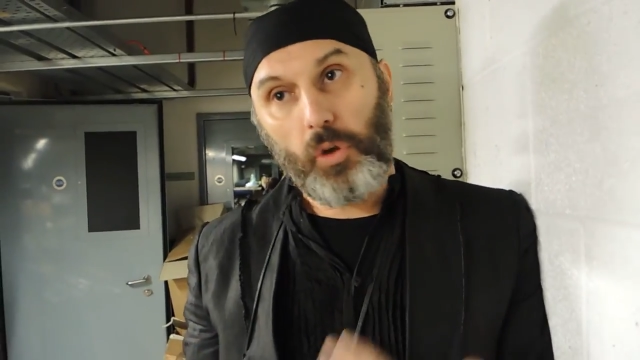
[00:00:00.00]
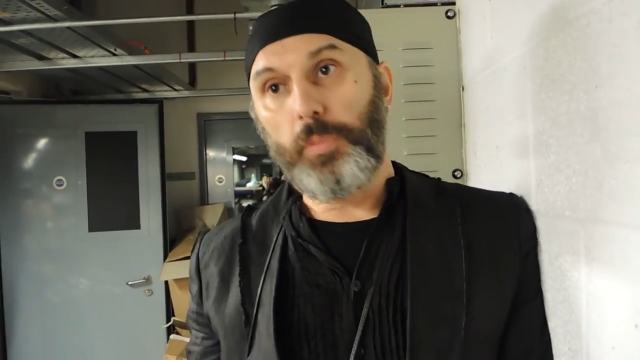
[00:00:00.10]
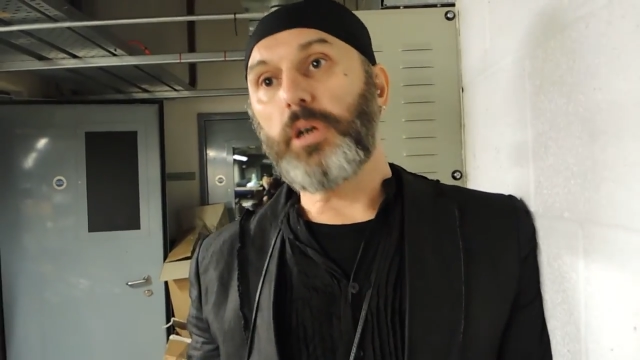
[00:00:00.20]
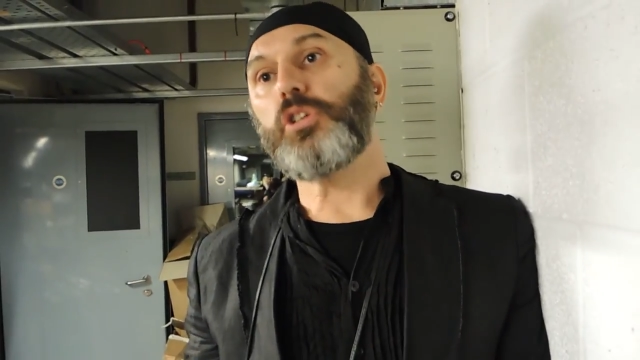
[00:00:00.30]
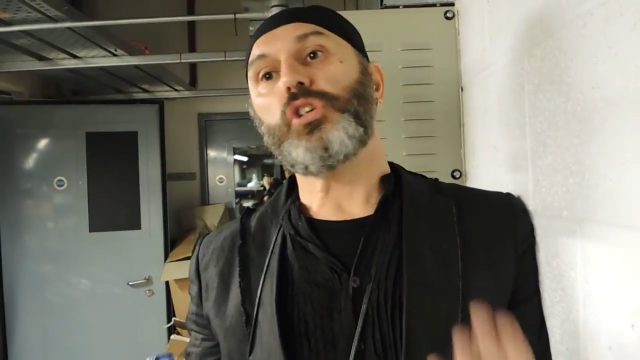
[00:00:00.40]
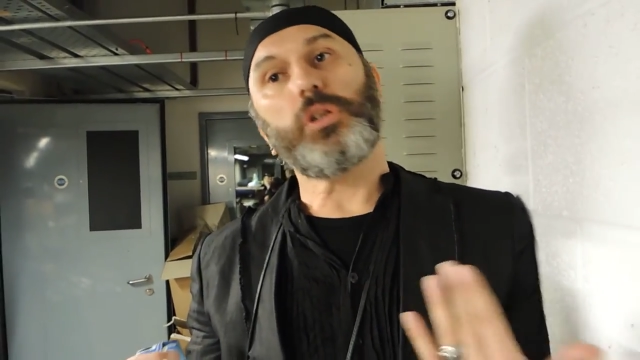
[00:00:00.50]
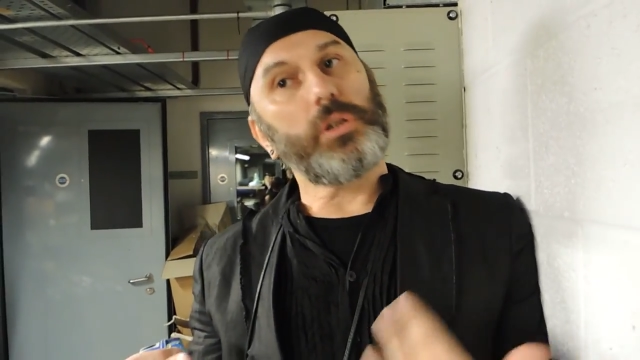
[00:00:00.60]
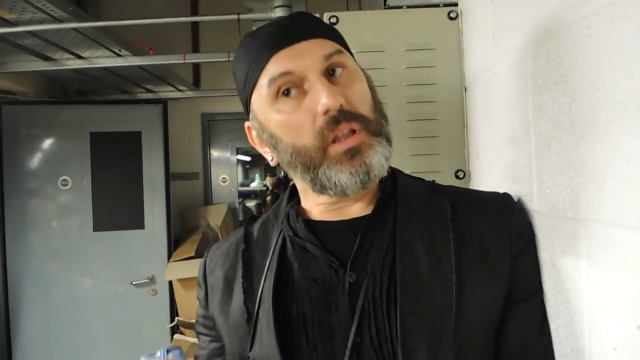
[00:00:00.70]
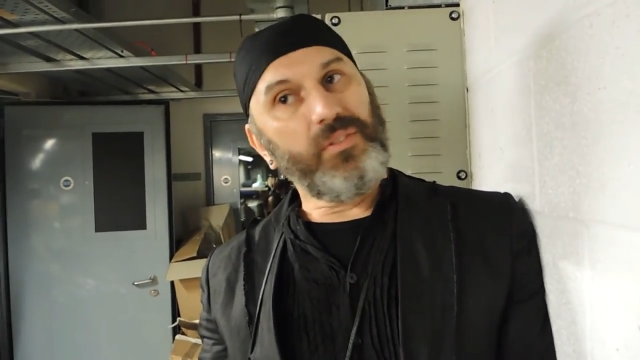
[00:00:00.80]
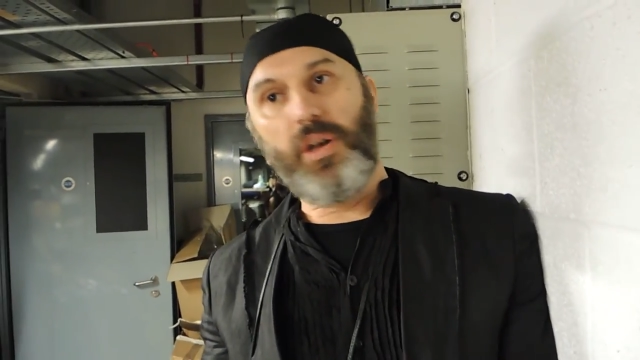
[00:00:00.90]

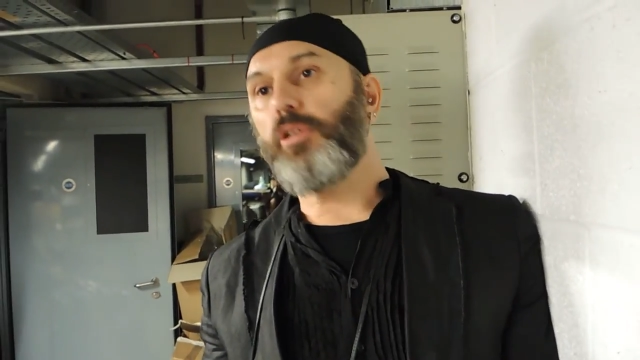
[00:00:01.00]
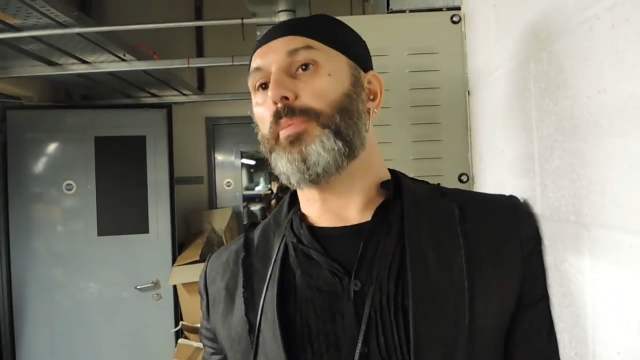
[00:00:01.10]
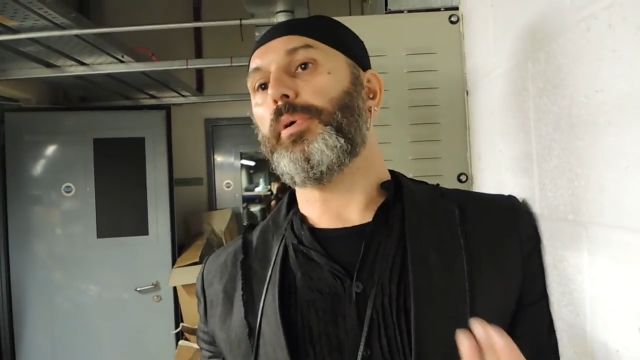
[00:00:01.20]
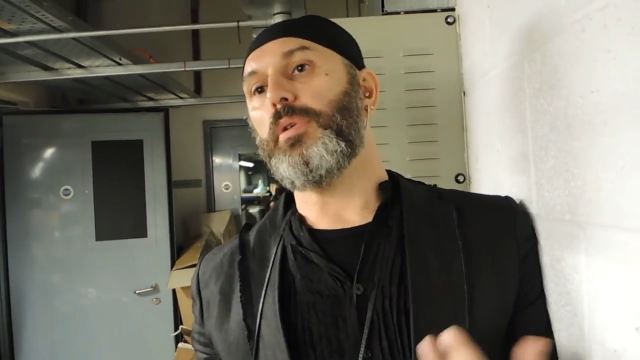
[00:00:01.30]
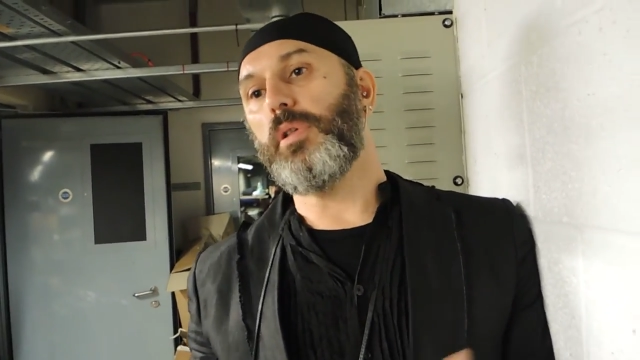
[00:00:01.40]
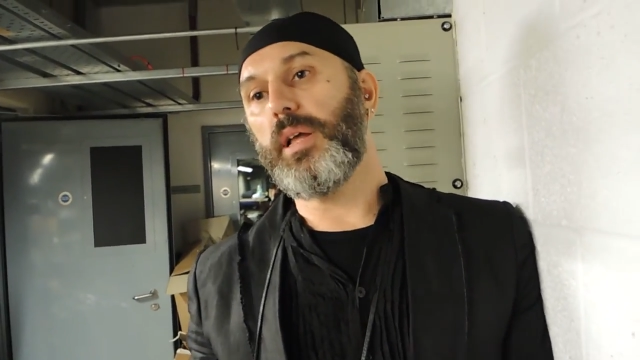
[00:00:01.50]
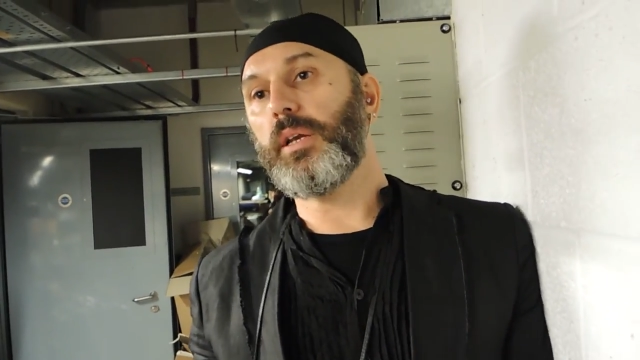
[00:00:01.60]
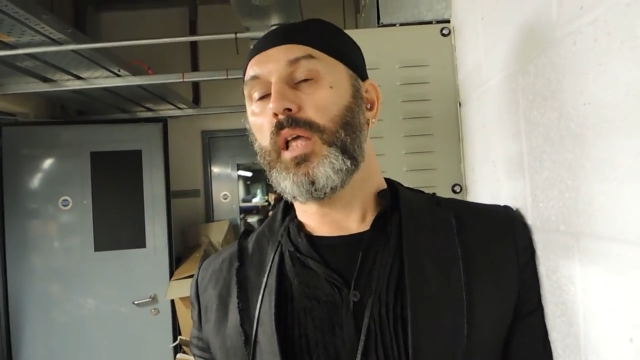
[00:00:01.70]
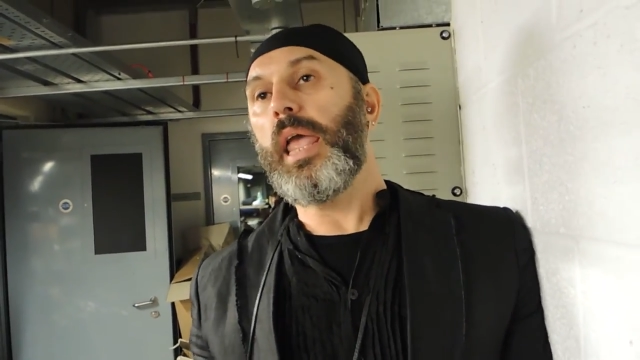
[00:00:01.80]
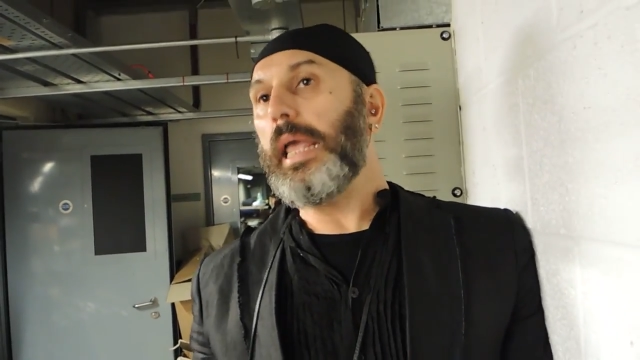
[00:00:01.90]
commercial and wearable
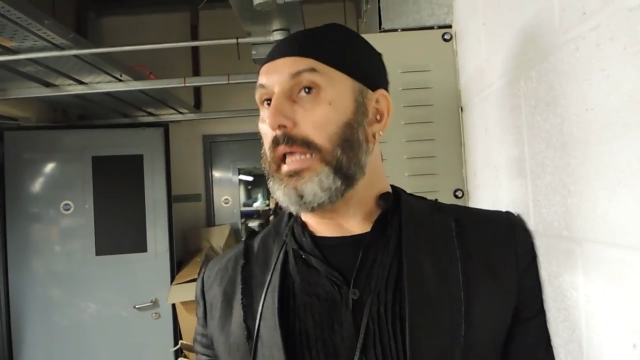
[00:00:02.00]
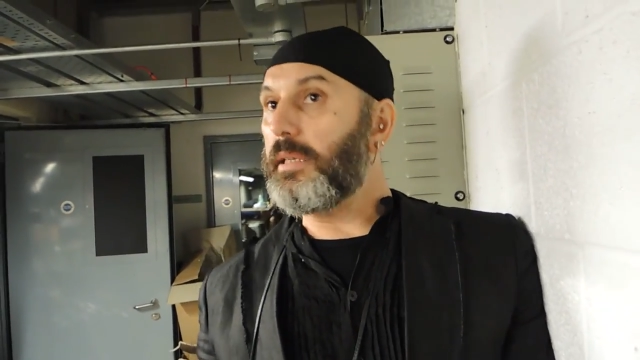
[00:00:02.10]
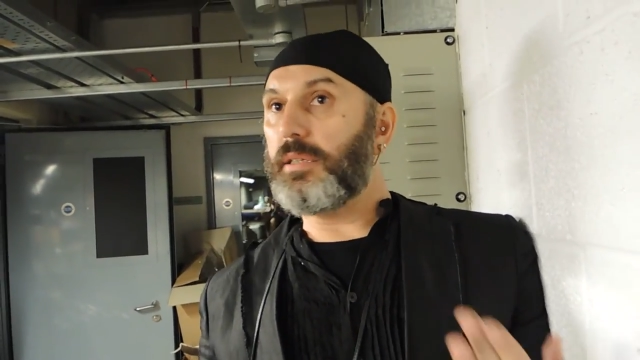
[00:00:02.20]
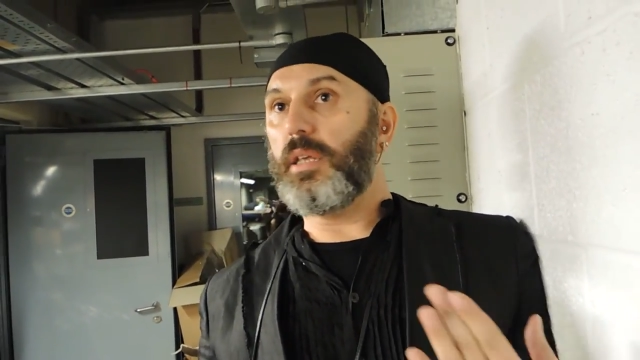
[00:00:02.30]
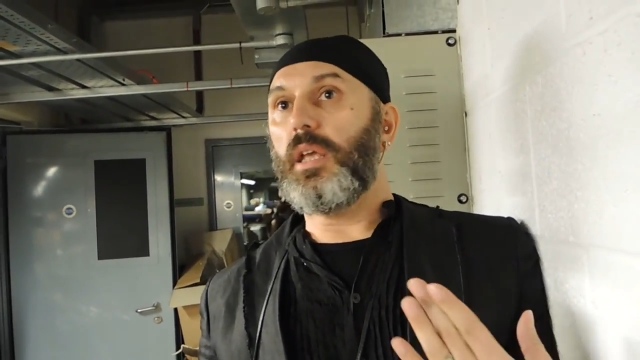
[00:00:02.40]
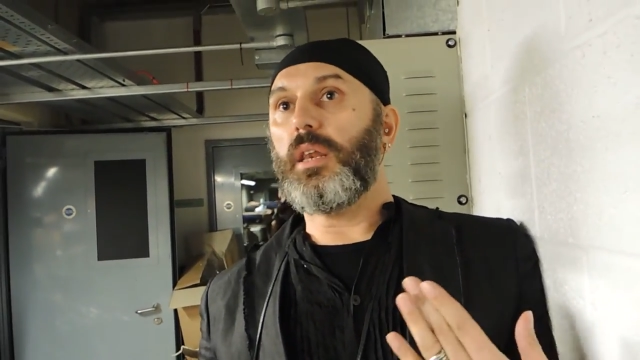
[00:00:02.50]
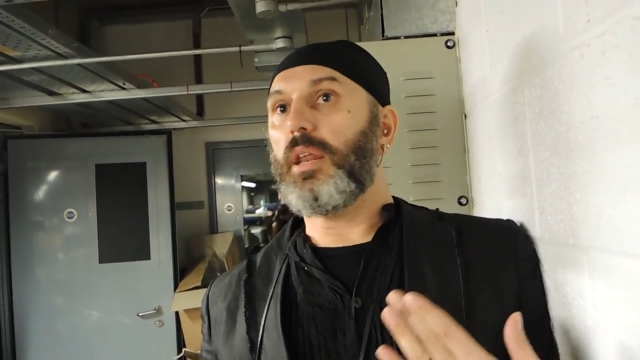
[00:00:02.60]
and easy.